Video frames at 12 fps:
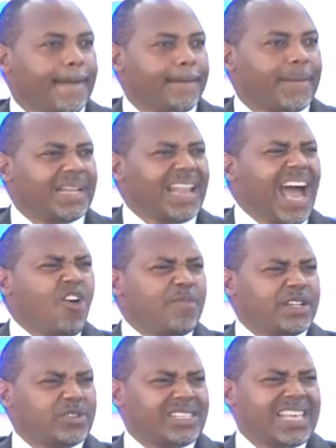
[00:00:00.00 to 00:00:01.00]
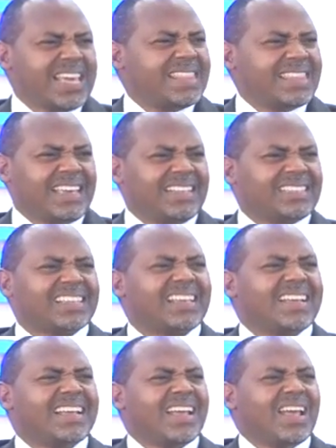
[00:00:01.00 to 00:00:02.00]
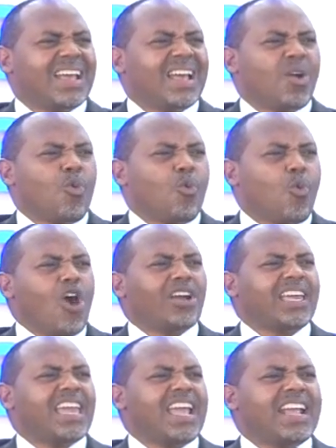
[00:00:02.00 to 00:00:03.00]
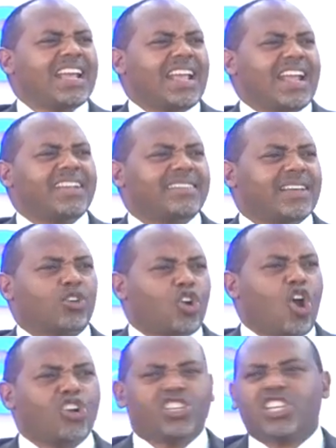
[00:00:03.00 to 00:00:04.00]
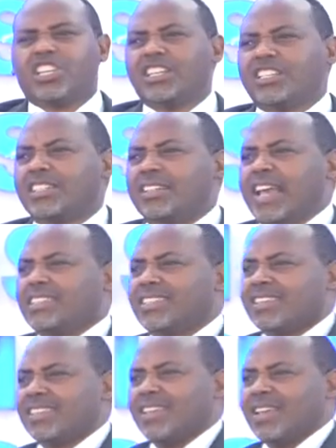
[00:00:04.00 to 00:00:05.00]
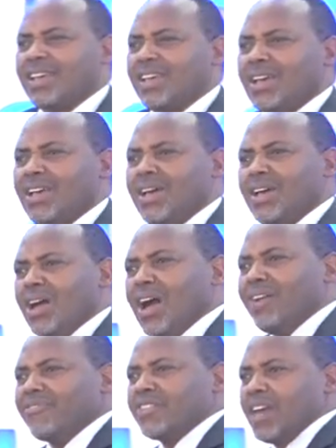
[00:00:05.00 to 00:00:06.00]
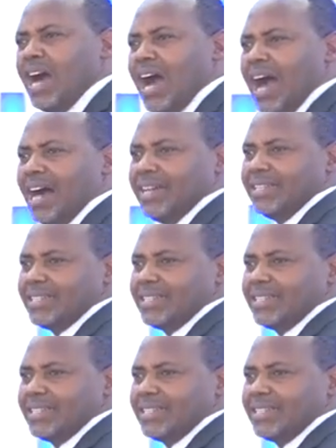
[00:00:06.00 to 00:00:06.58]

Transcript: But allow me to say this. Walking in the consciousness of God.